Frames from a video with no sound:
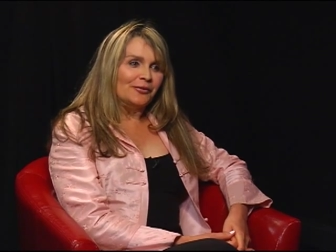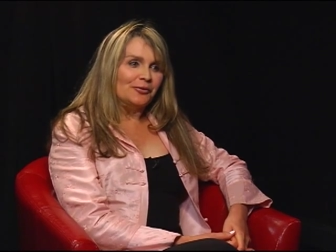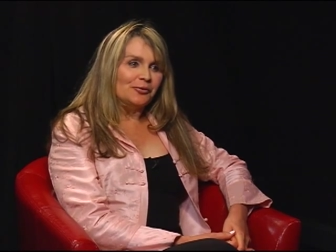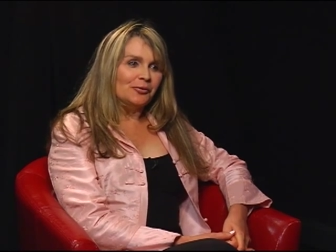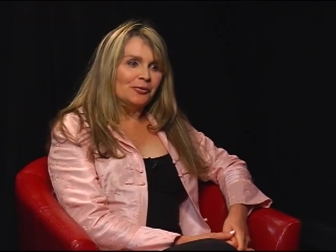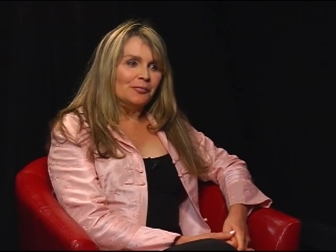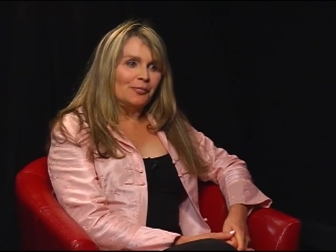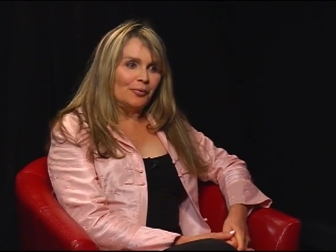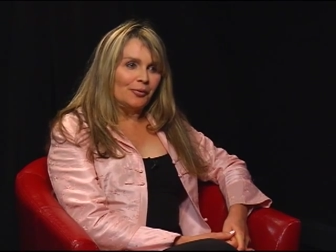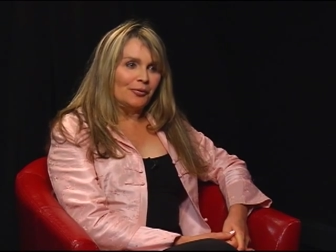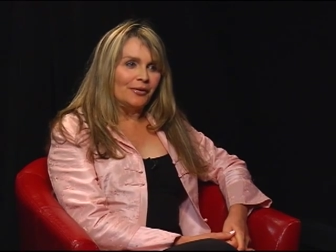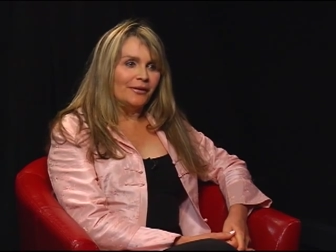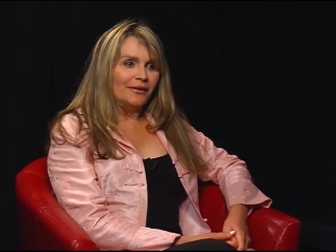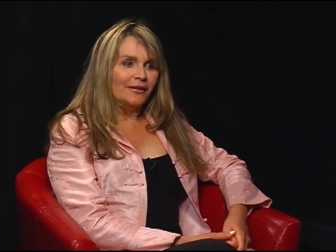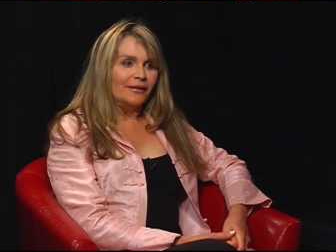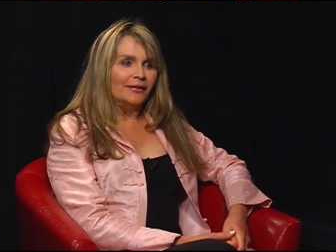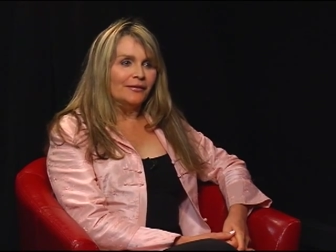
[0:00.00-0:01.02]
You were born
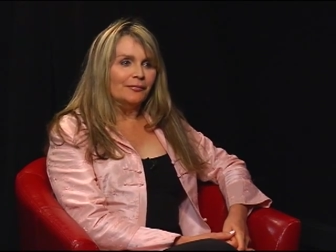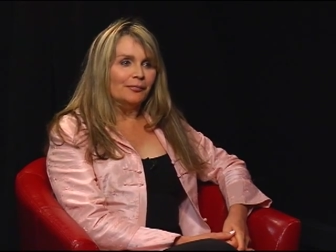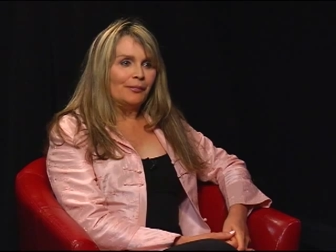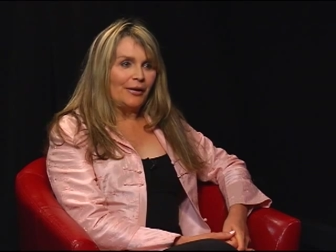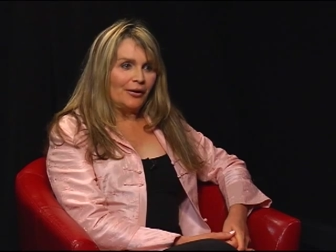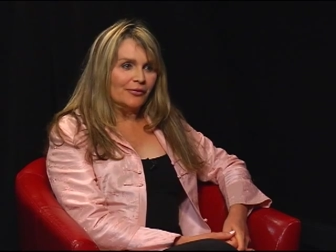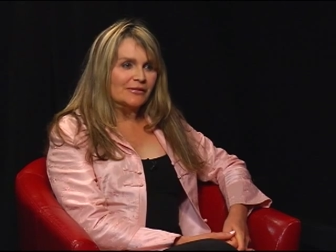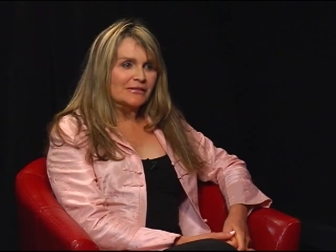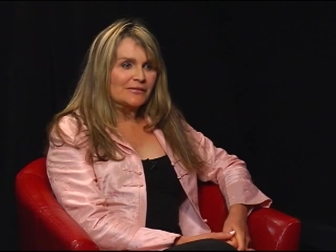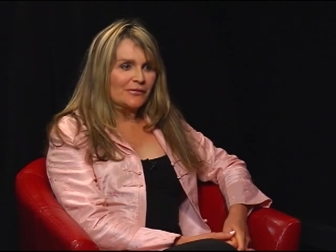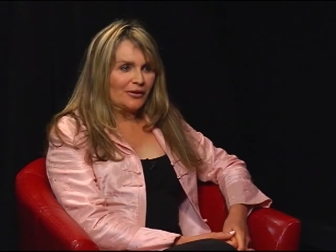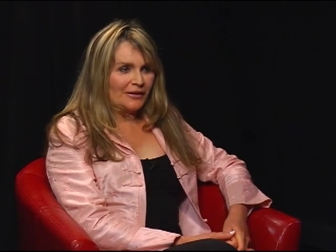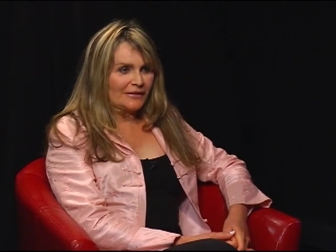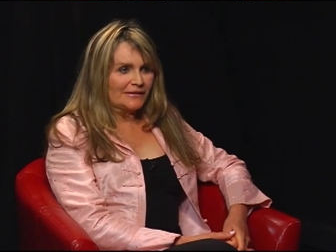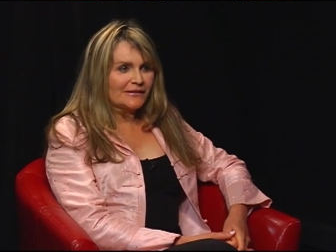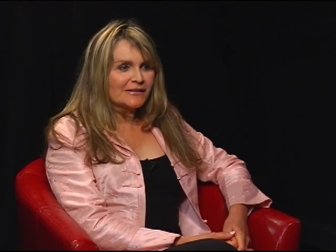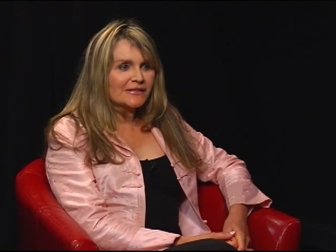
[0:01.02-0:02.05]
in Paris,
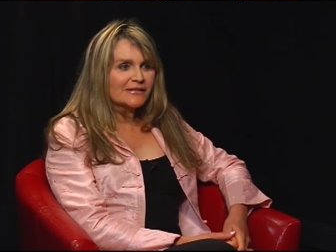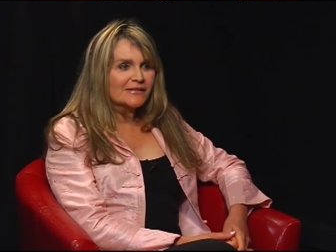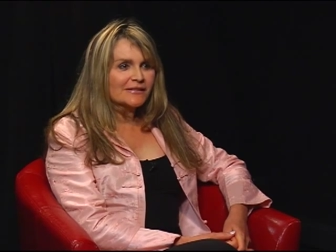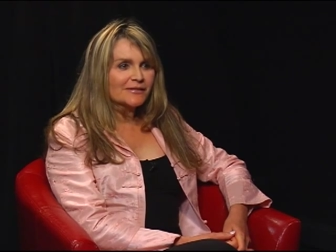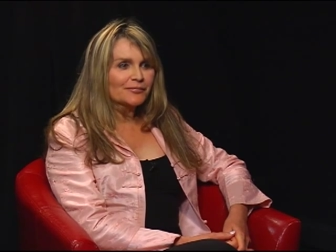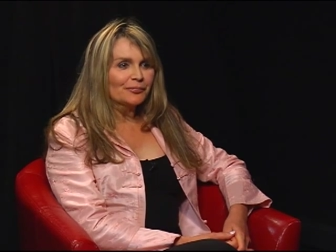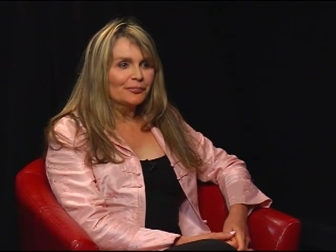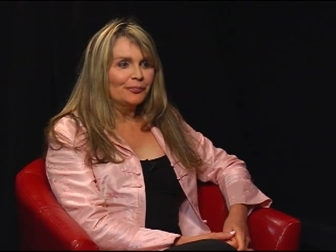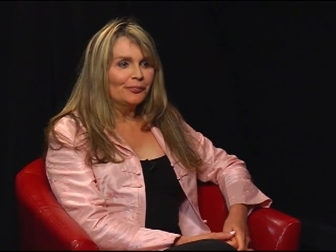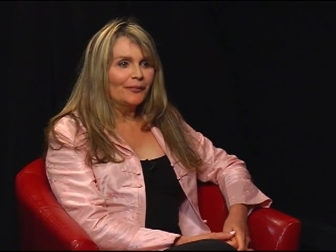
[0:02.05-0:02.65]
France. Mm-hmm.